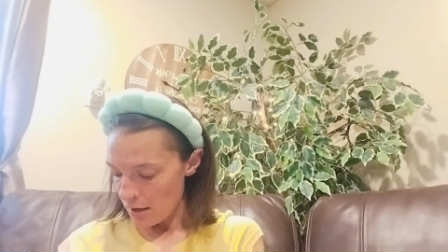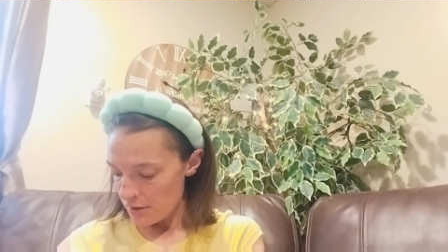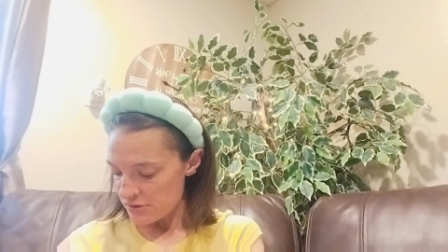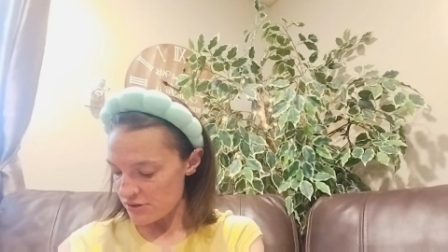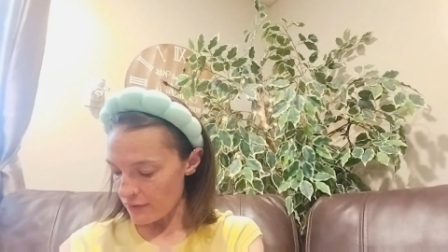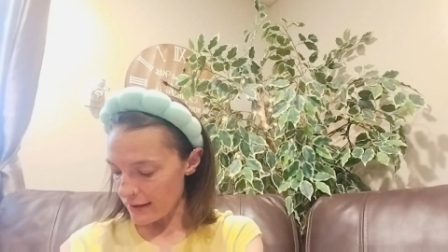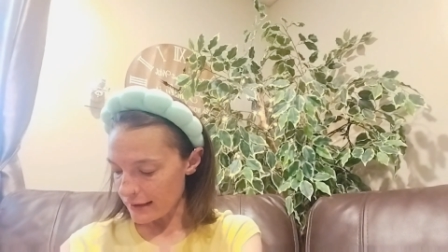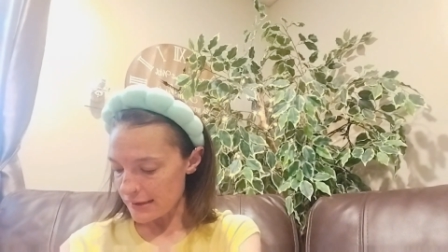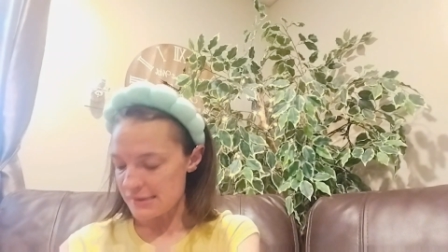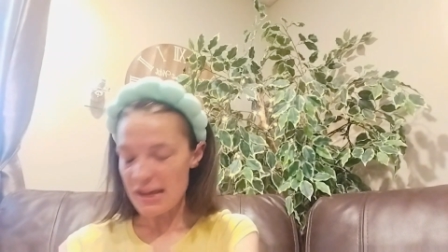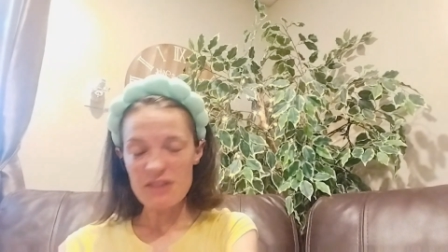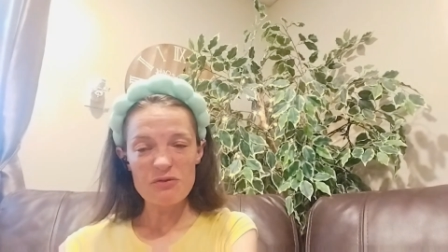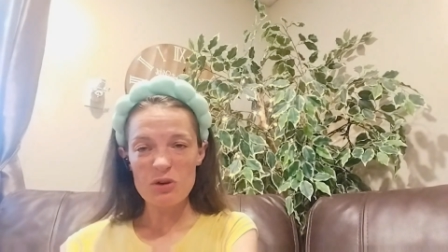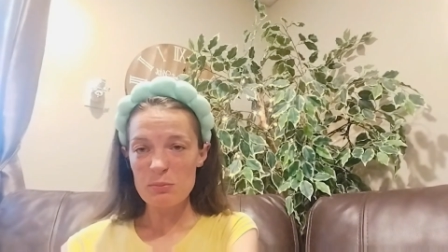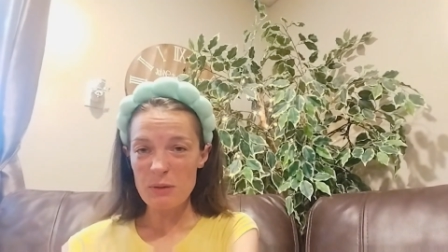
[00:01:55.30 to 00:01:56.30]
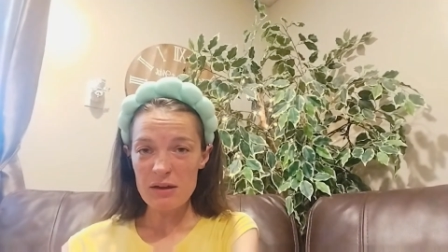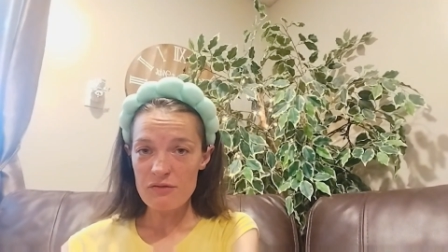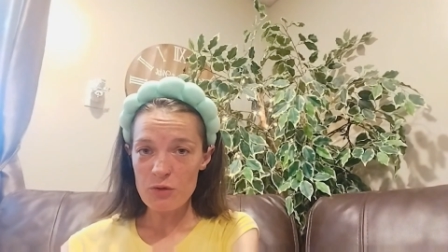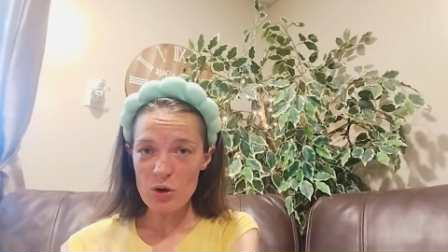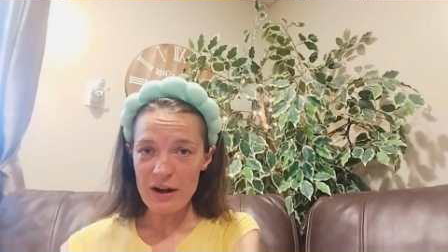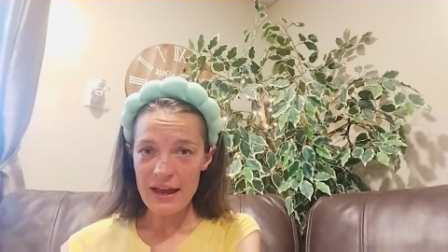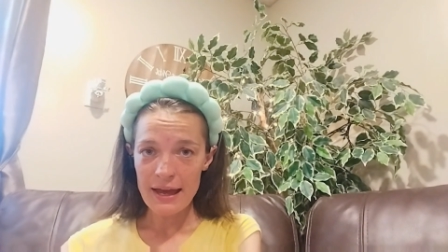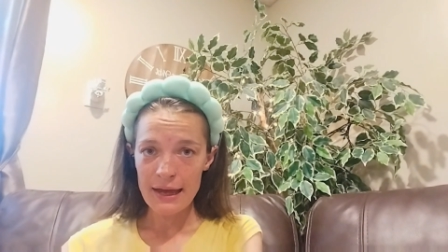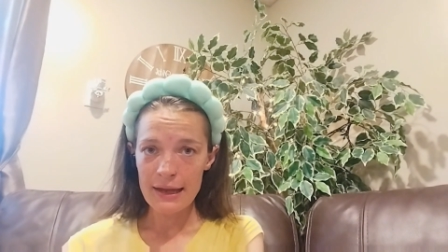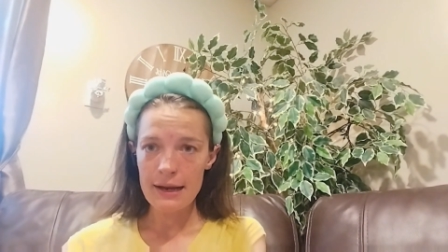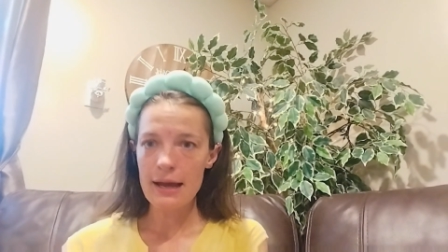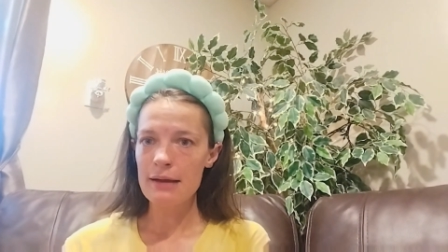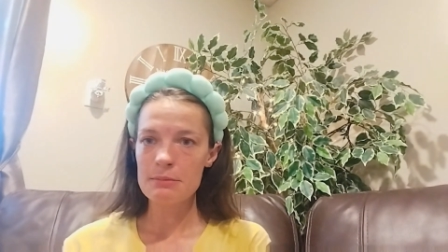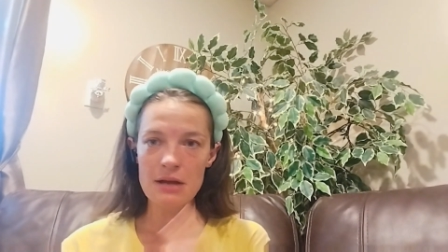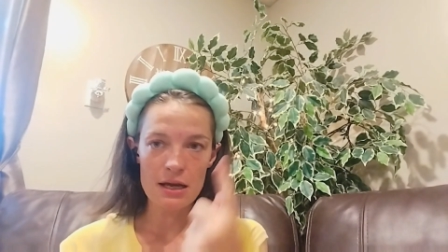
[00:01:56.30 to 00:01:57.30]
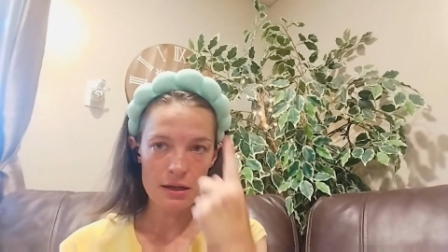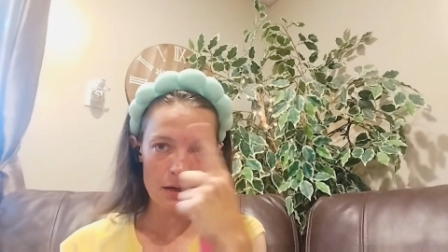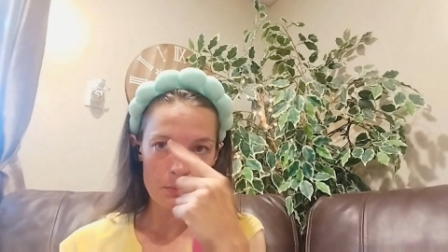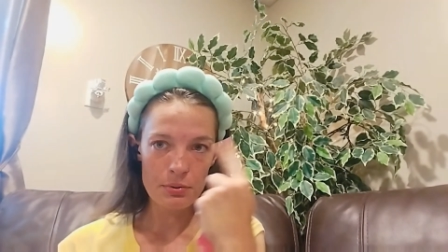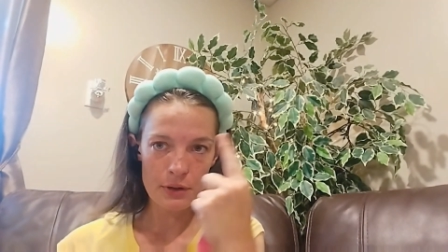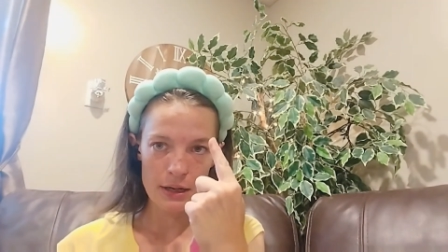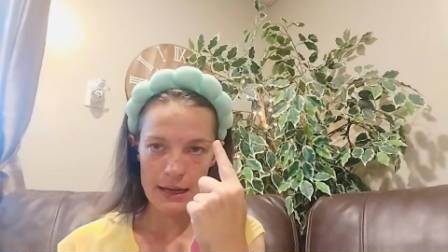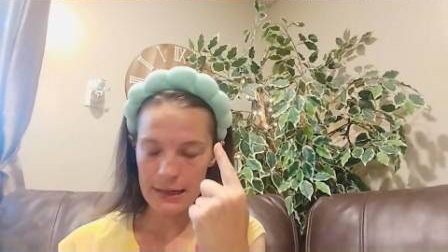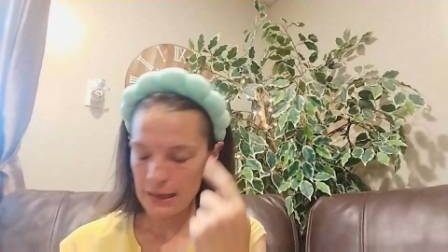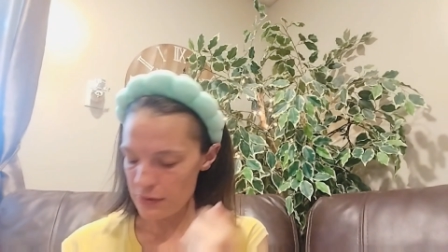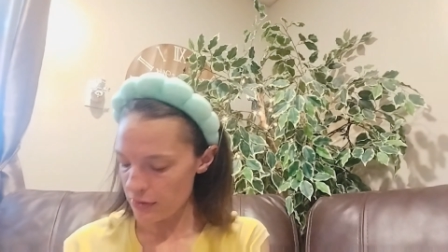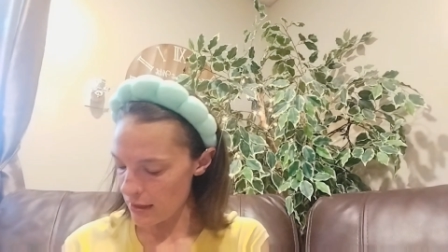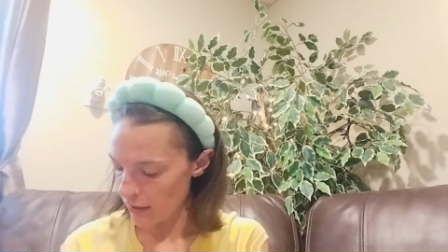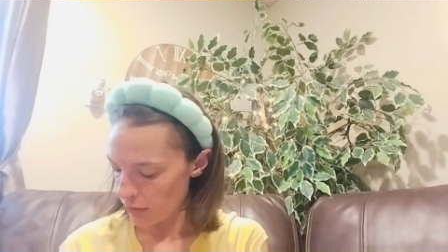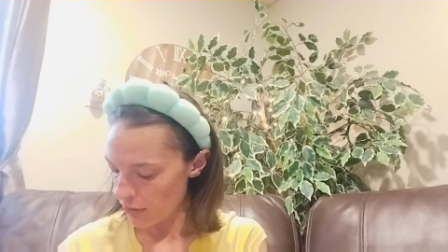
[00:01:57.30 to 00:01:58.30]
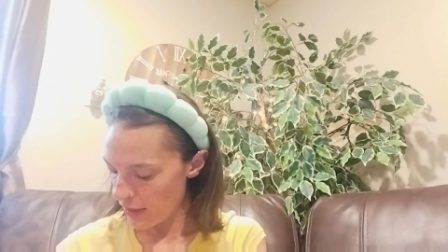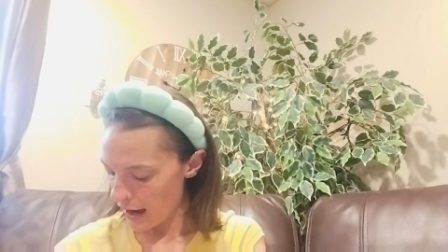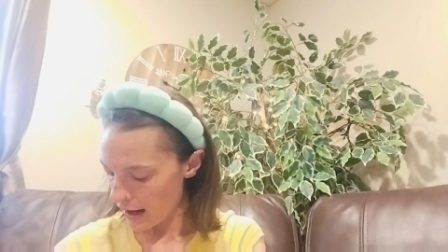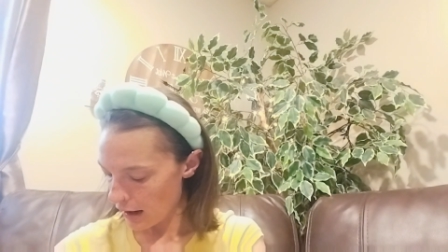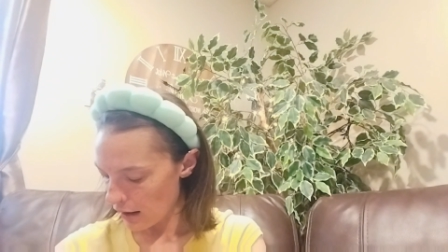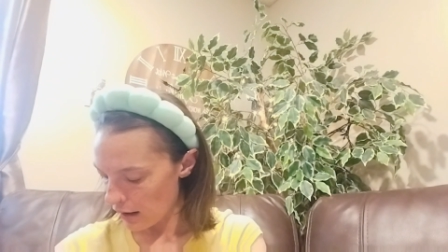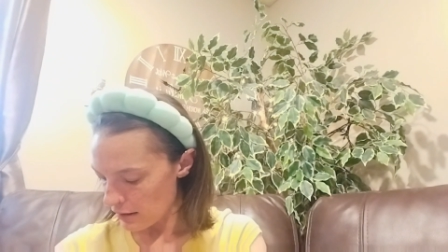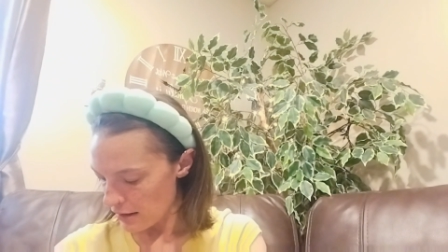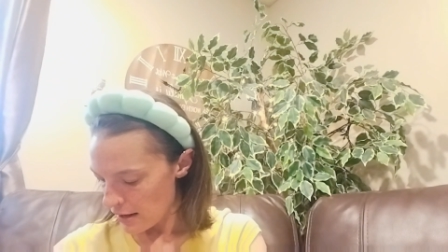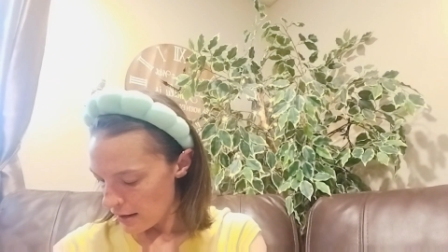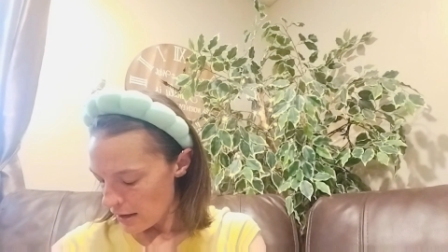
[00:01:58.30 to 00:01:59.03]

So like I said, for my forehead, I'm not going to put anything there.